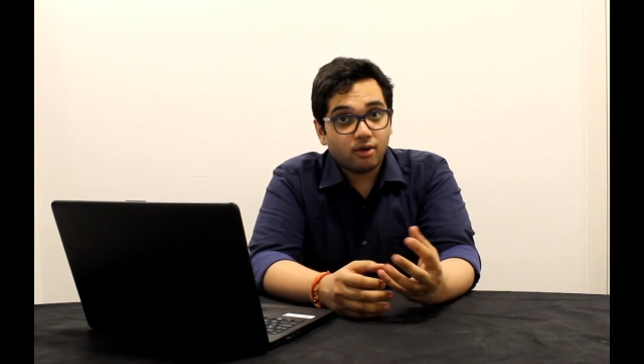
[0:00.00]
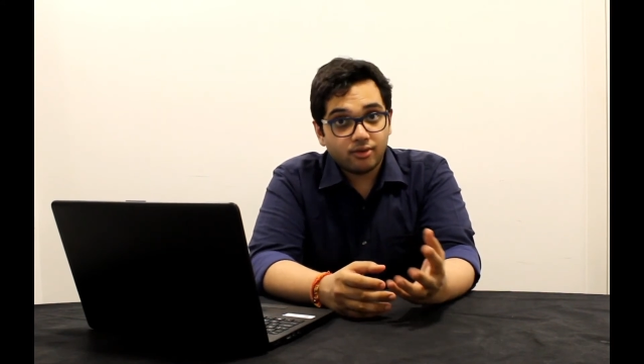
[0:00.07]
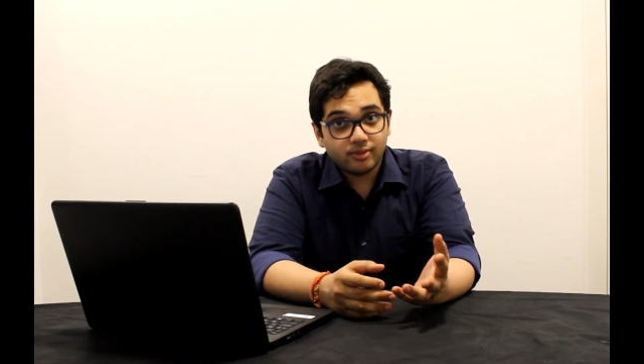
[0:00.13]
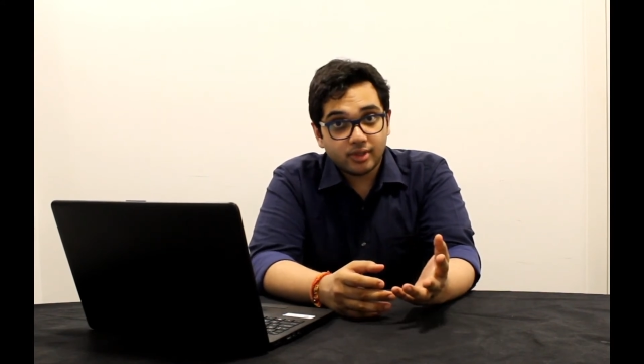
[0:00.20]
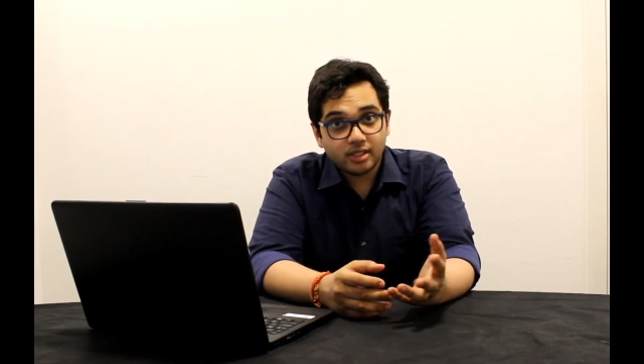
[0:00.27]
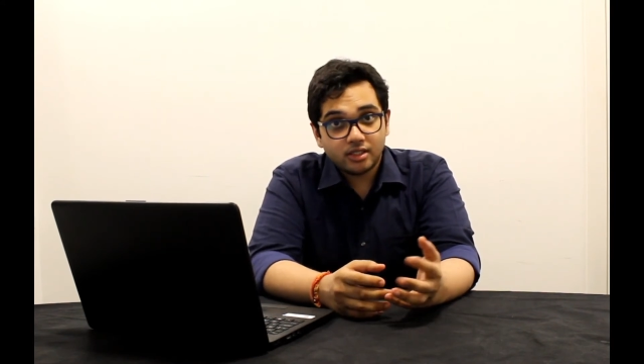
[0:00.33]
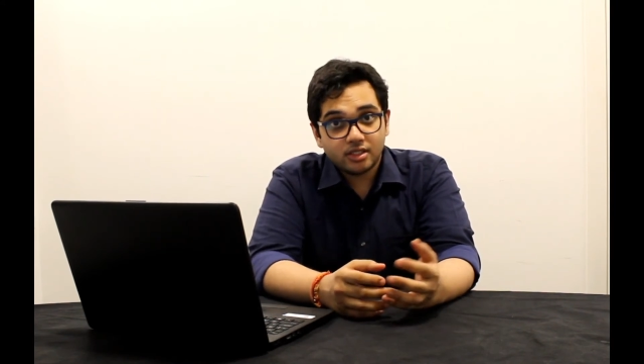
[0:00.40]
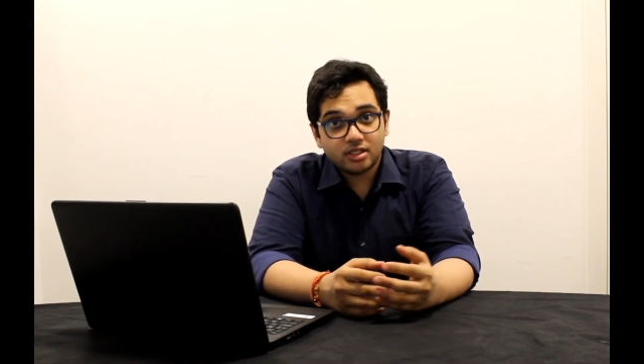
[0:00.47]

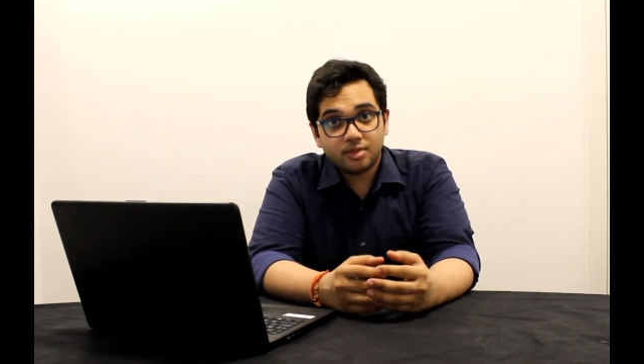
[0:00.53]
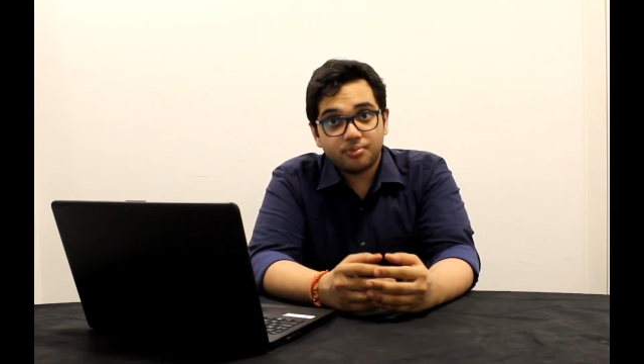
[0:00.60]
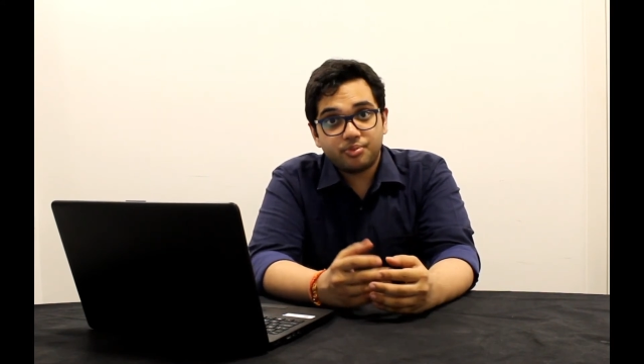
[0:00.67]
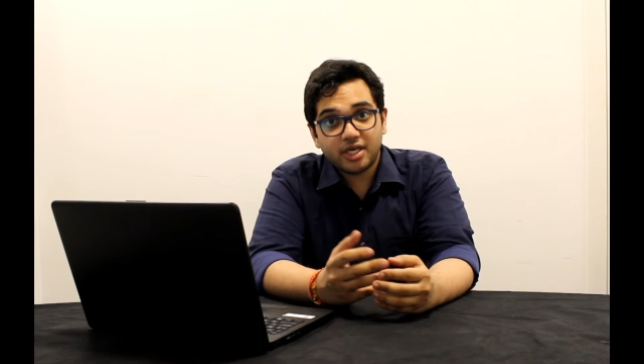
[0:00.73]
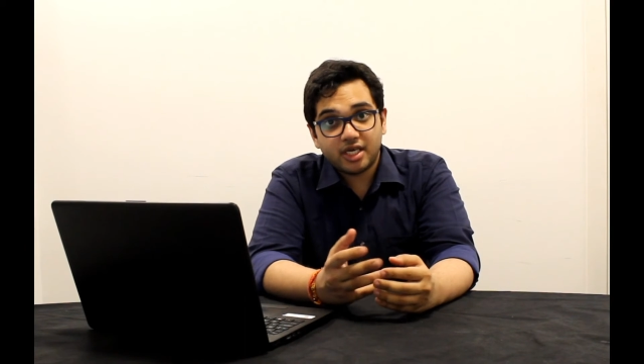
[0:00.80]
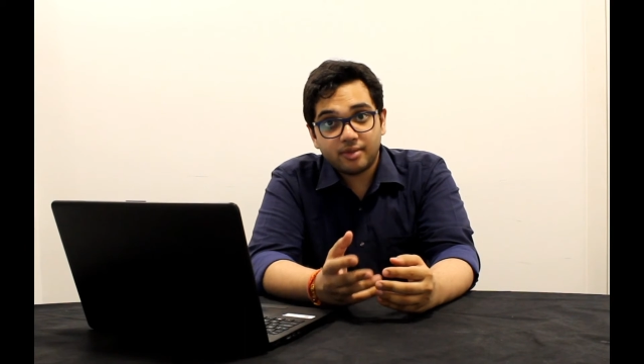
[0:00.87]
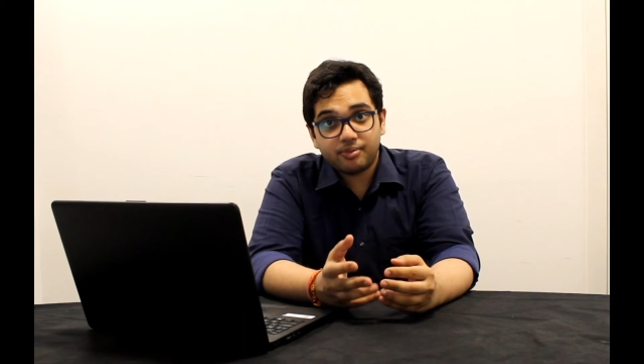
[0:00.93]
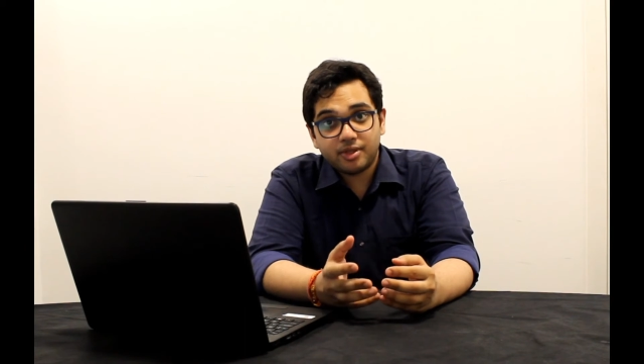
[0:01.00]

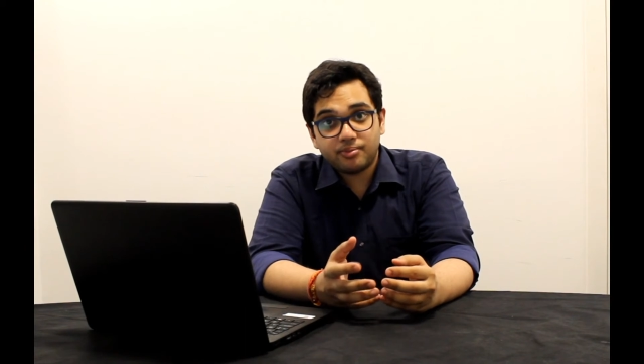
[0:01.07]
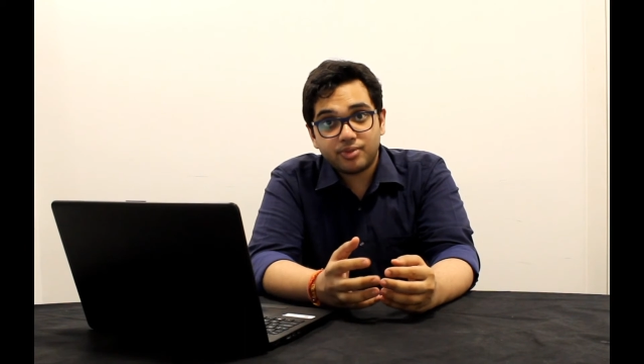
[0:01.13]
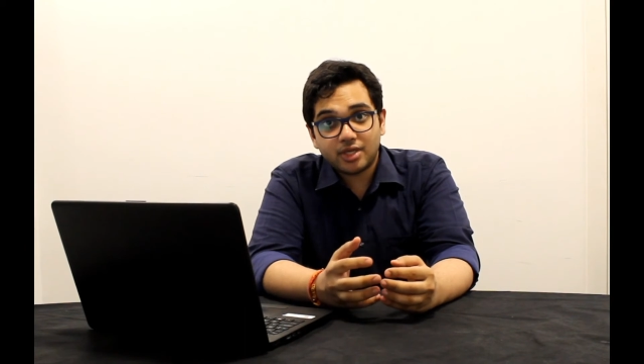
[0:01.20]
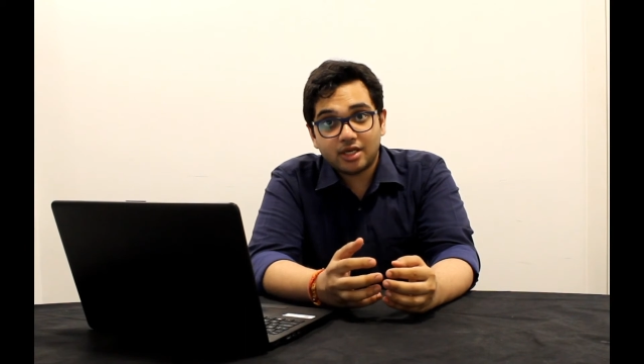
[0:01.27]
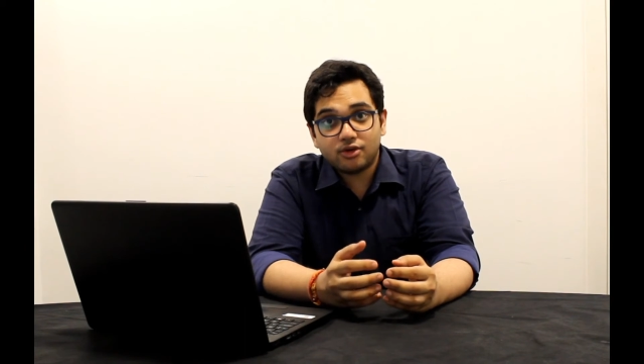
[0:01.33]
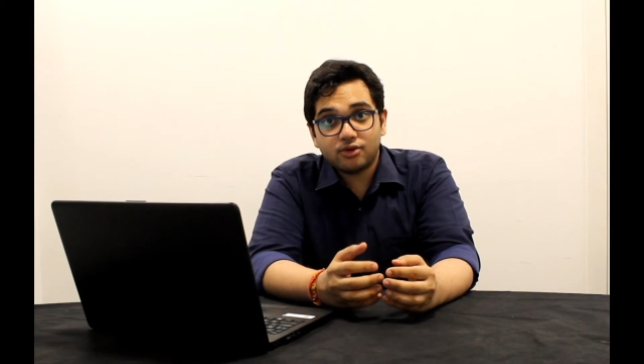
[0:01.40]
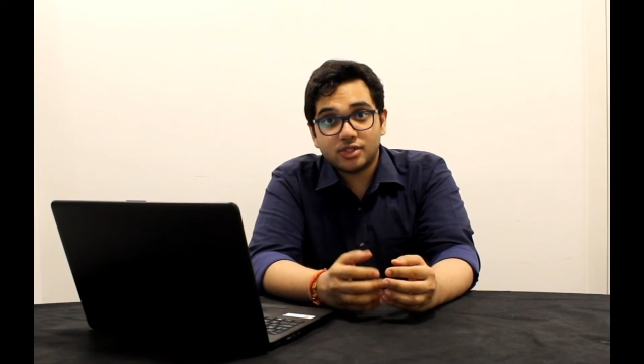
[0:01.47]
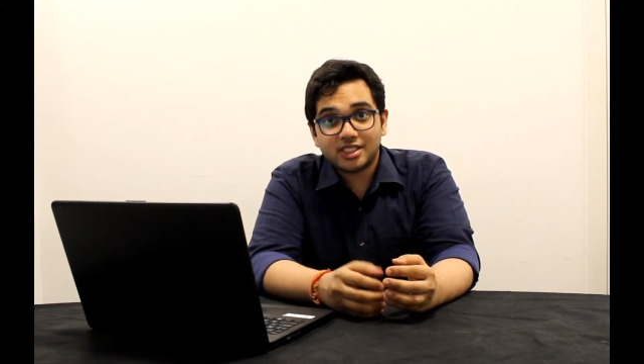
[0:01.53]
However, the
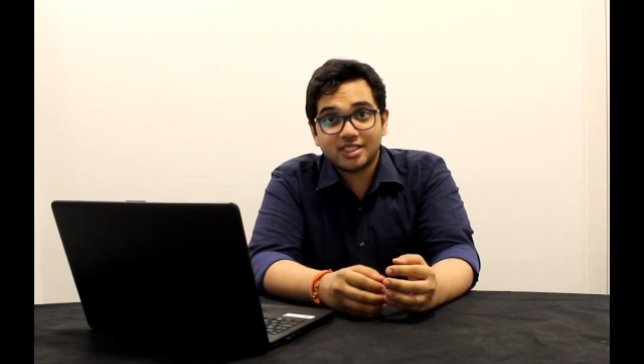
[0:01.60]
PDP